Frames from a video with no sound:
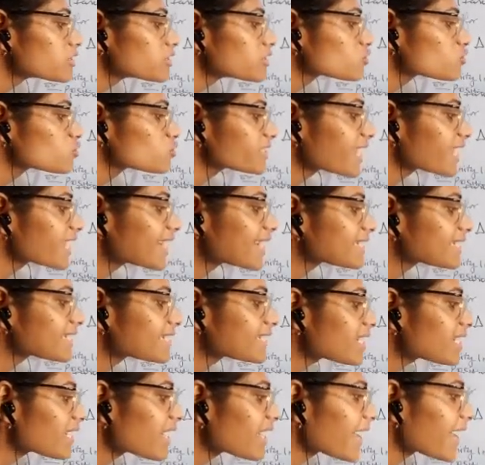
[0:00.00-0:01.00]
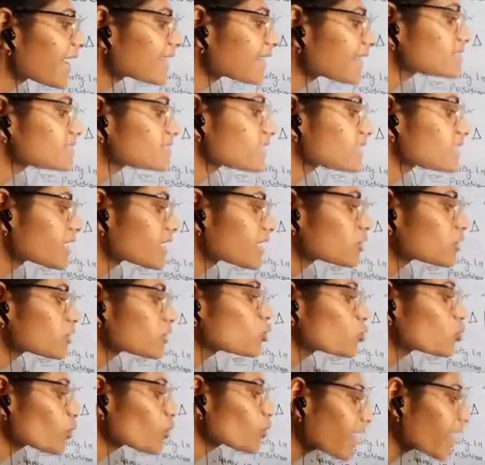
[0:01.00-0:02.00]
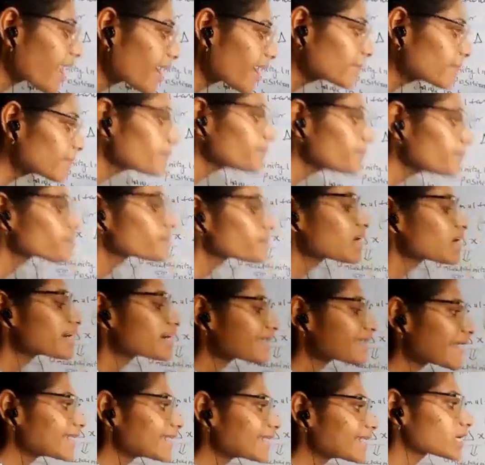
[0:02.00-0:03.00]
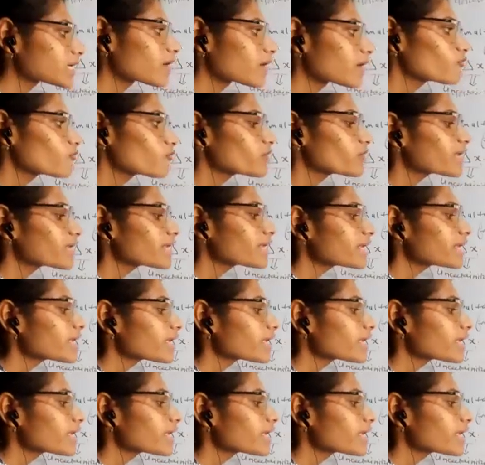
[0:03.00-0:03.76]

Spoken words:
to delta x into m delta v